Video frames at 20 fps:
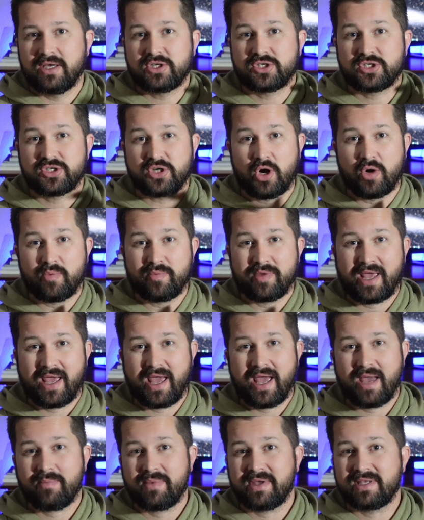
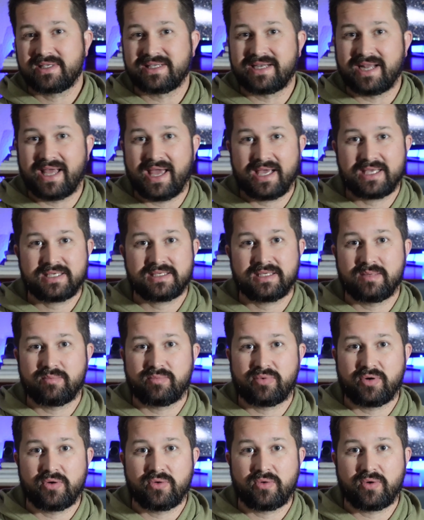SharpCap is an
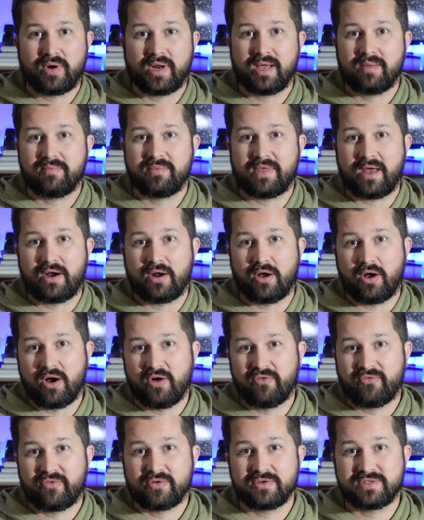excellent program that
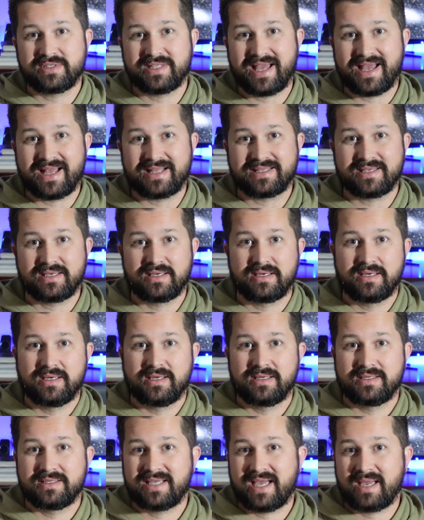offers that
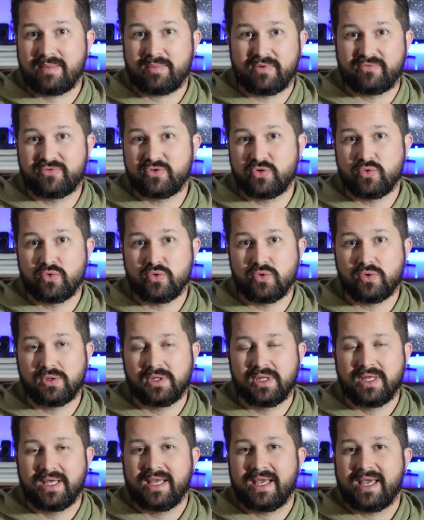type of
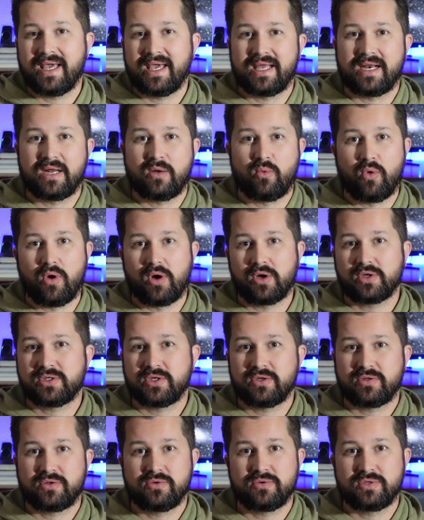tool and it walks
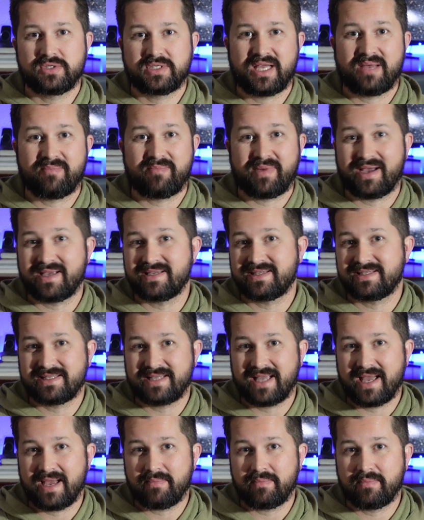you through step by
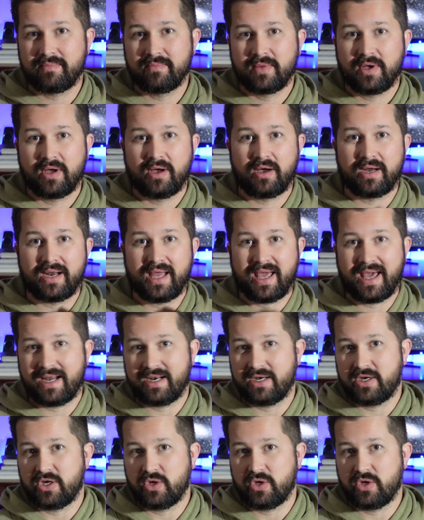step on how to